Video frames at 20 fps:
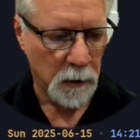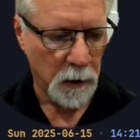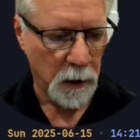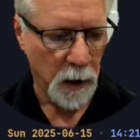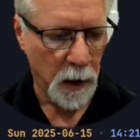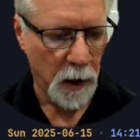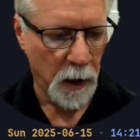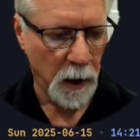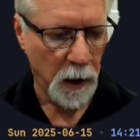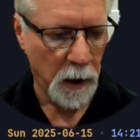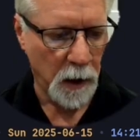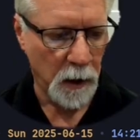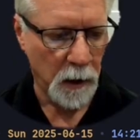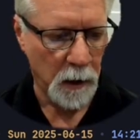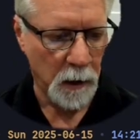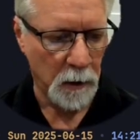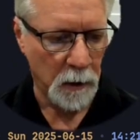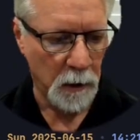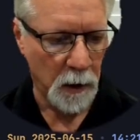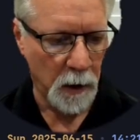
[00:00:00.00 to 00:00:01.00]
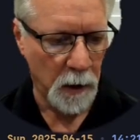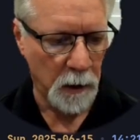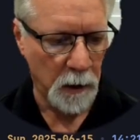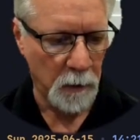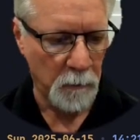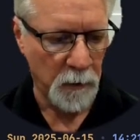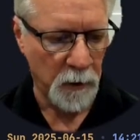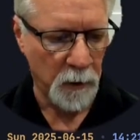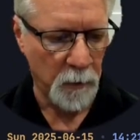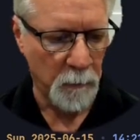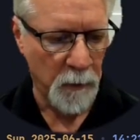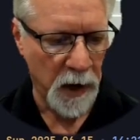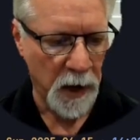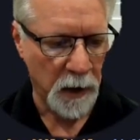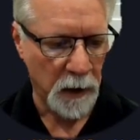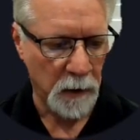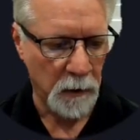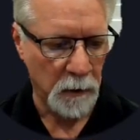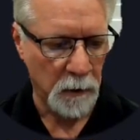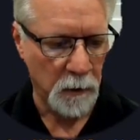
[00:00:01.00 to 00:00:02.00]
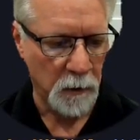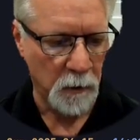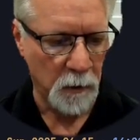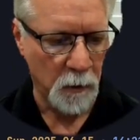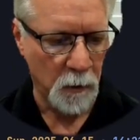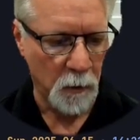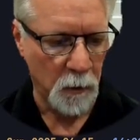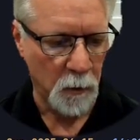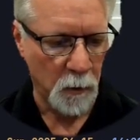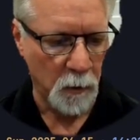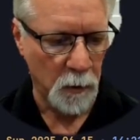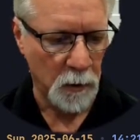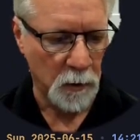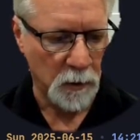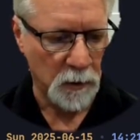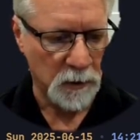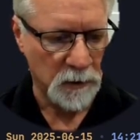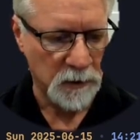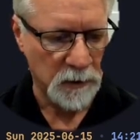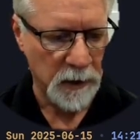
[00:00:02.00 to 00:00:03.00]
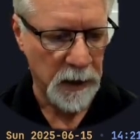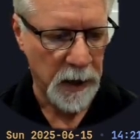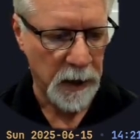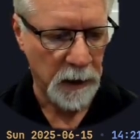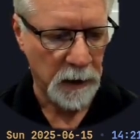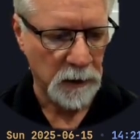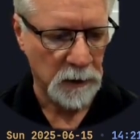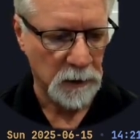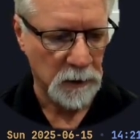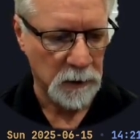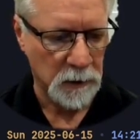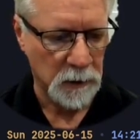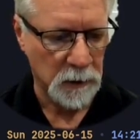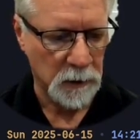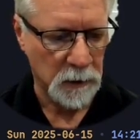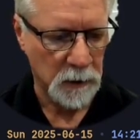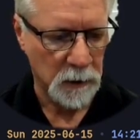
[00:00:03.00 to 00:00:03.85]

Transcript: and then we go back and do status,